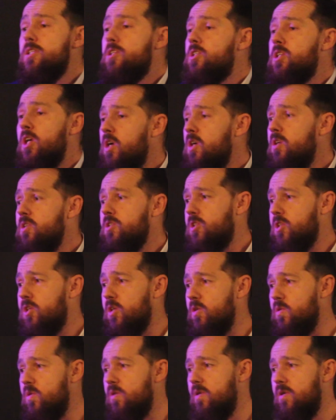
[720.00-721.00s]
to turn
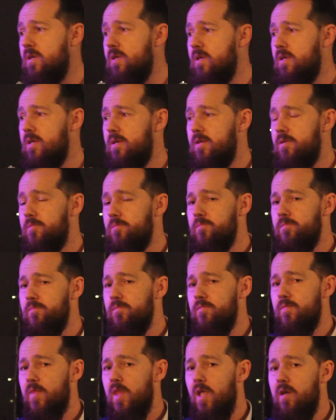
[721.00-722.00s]
to,
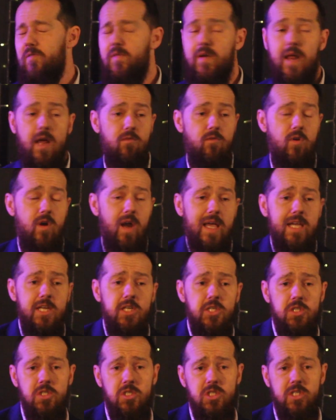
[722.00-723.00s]
for that
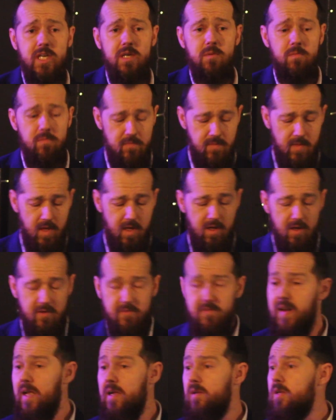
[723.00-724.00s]
relationship,
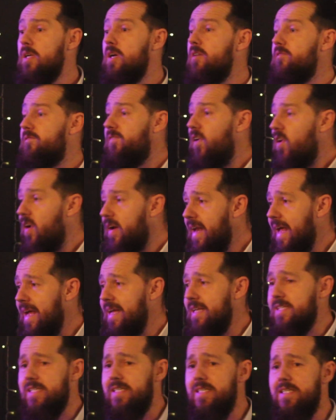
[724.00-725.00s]
for that
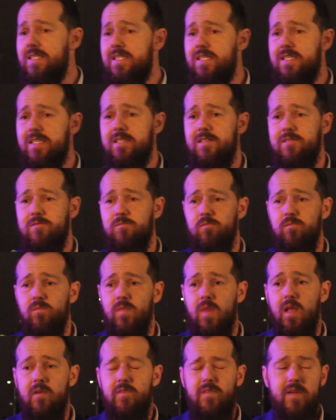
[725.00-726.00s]
finances,
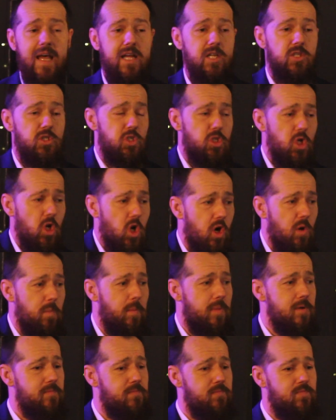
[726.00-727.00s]
for that
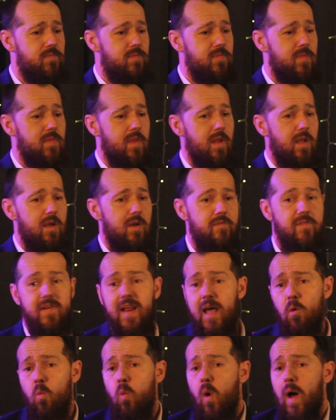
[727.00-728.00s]
job, for
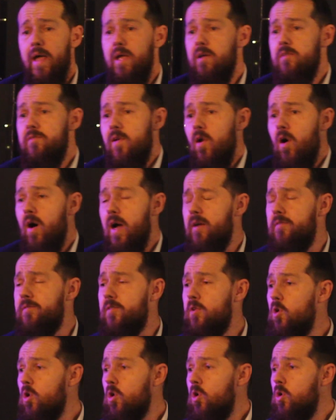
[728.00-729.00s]
that way of life
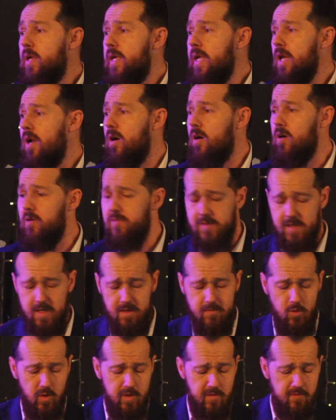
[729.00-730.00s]
that you're looking
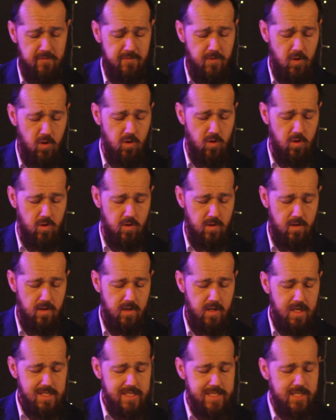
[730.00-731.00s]
after, looking for.
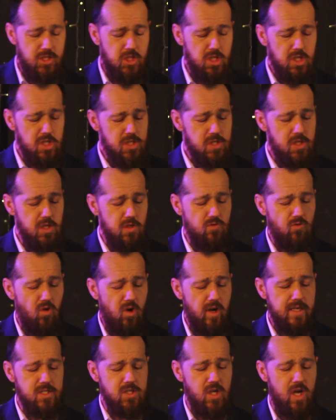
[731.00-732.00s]
See, just at the
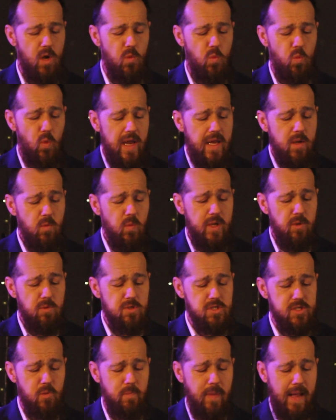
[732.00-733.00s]
right time, when we
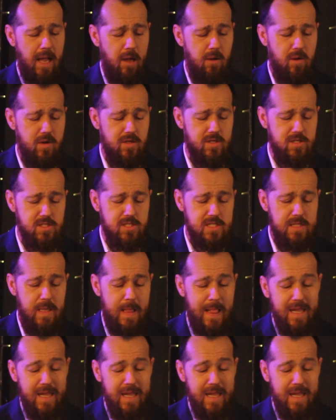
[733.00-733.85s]
were still powerless,